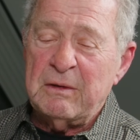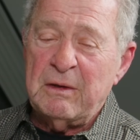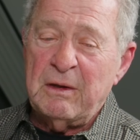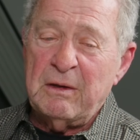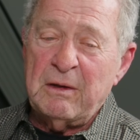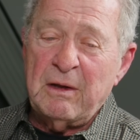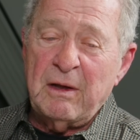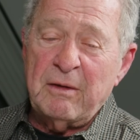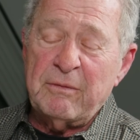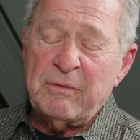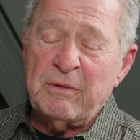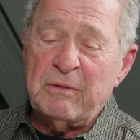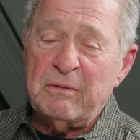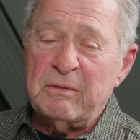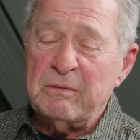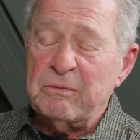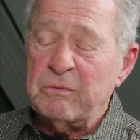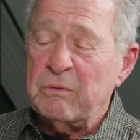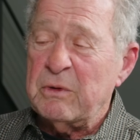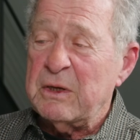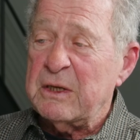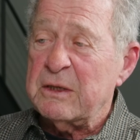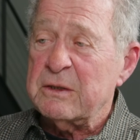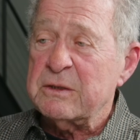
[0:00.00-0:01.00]
often
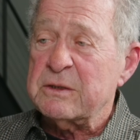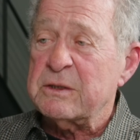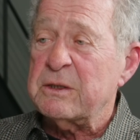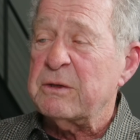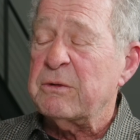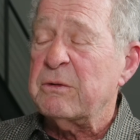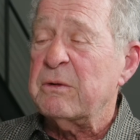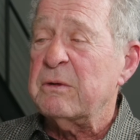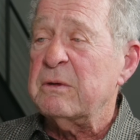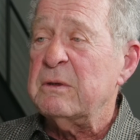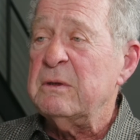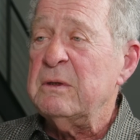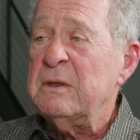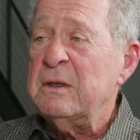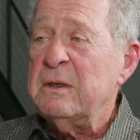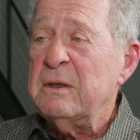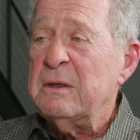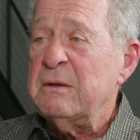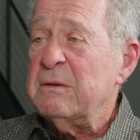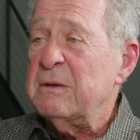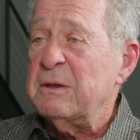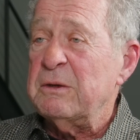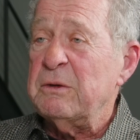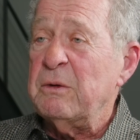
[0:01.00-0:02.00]
reels
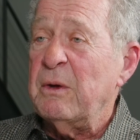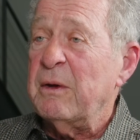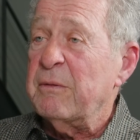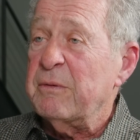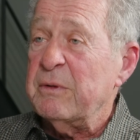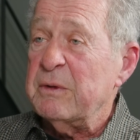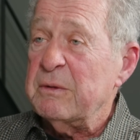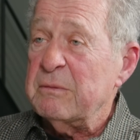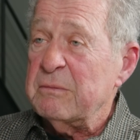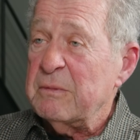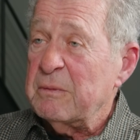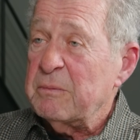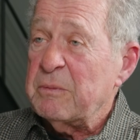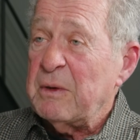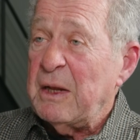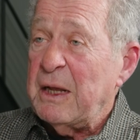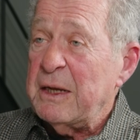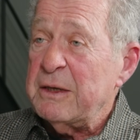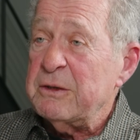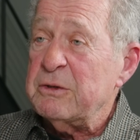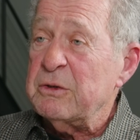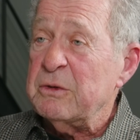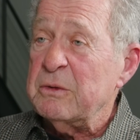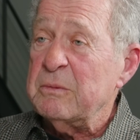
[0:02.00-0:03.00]
that you haven't
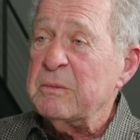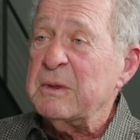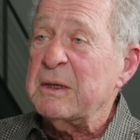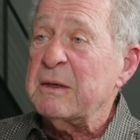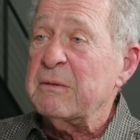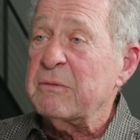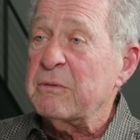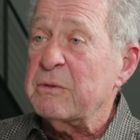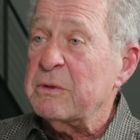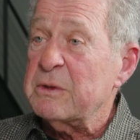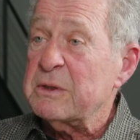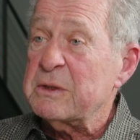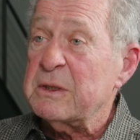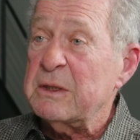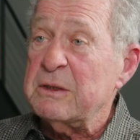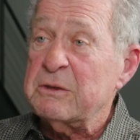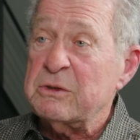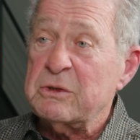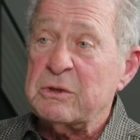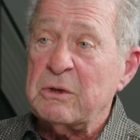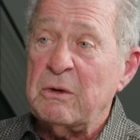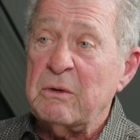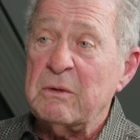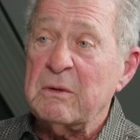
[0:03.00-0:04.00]
applied to, but of course they
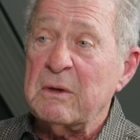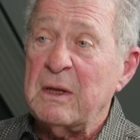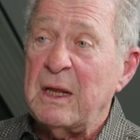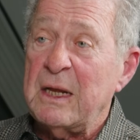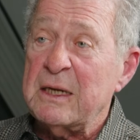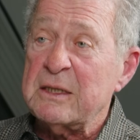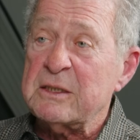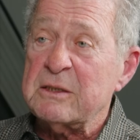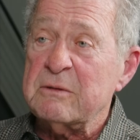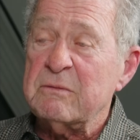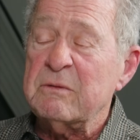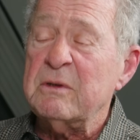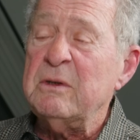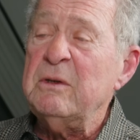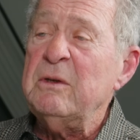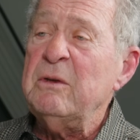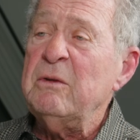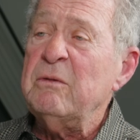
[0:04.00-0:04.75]
show lots of